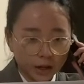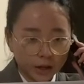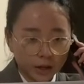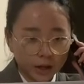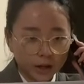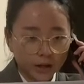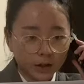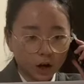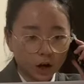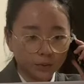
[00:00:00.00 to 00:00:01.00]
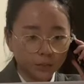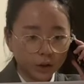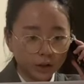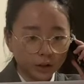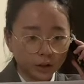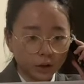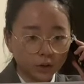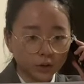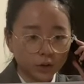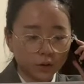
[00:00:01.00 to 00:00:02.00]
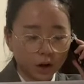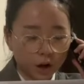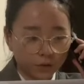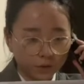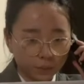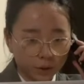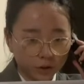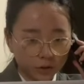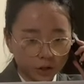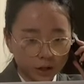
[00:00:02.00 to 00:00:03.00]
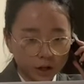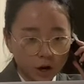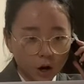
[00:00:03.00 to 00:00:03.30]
and a hot pot, also a coffee potter.